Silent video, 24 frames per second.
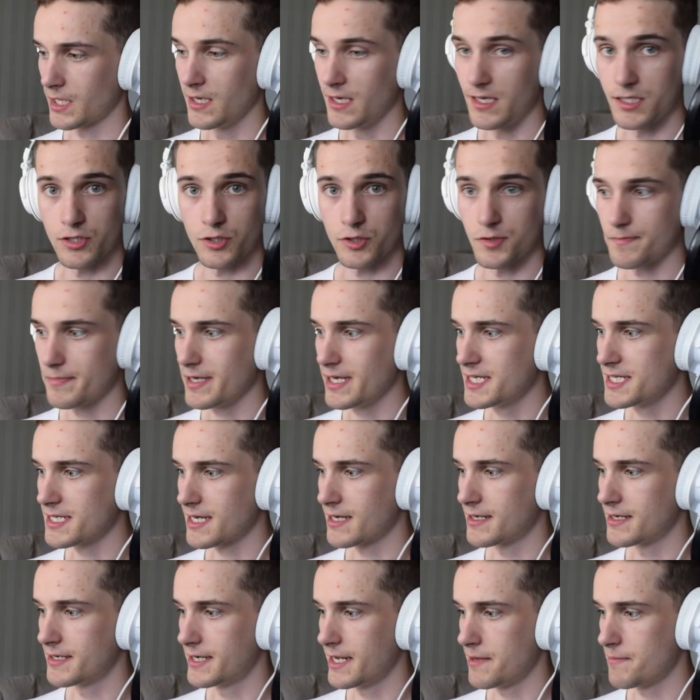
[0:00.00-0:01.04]
So speed
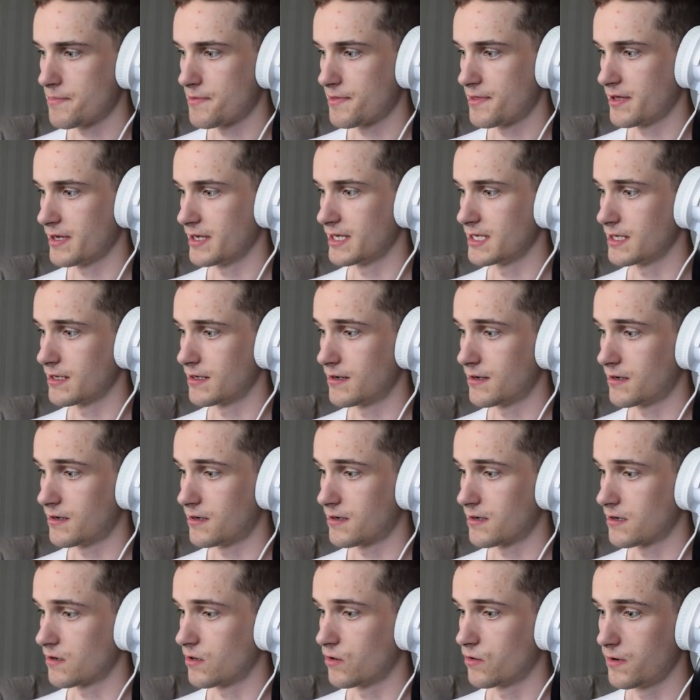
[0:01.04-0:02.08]
and depth
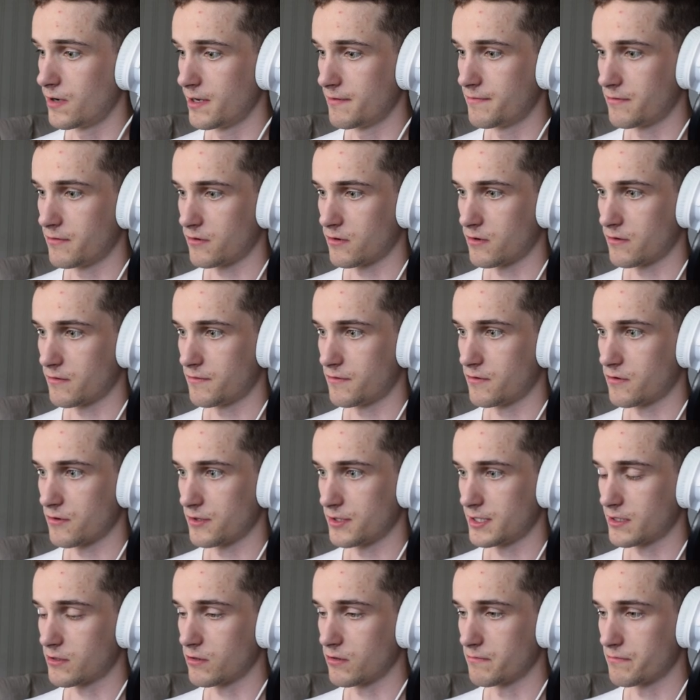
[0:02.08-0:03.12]
are only for
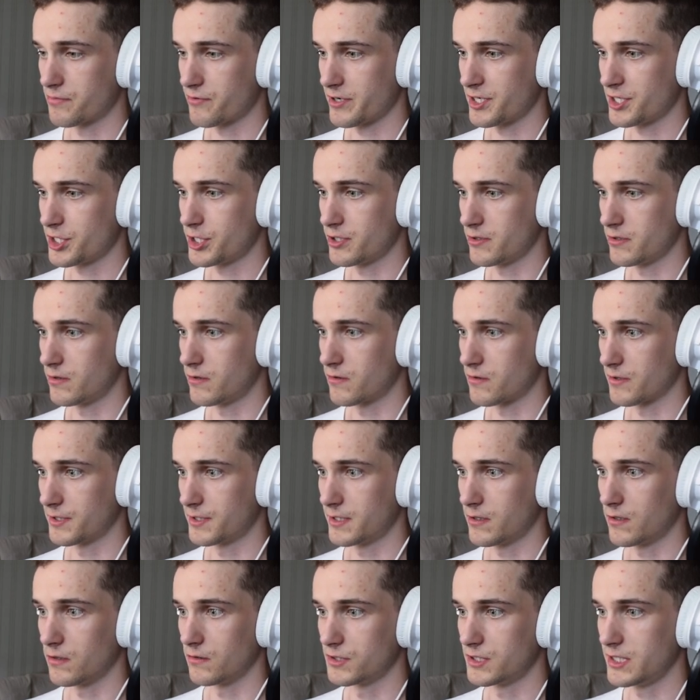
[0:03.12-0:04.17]
the compression or the
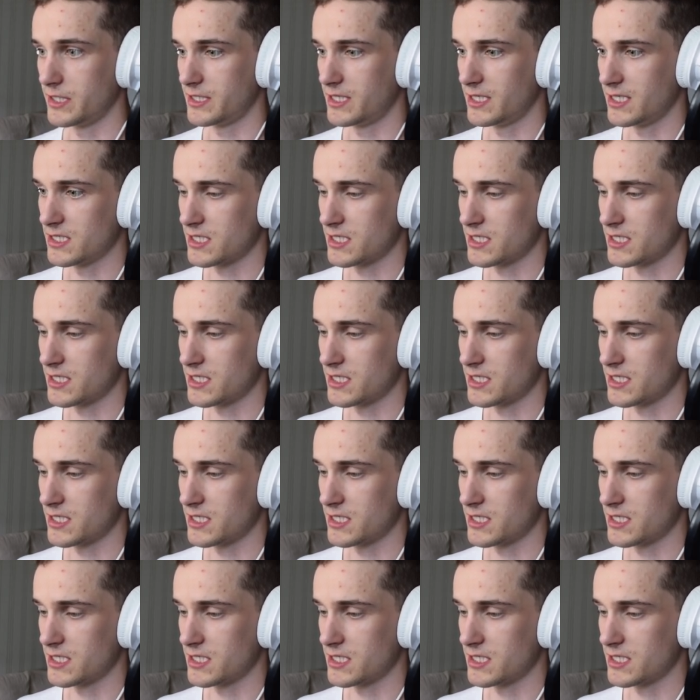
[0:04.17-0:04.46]
OTT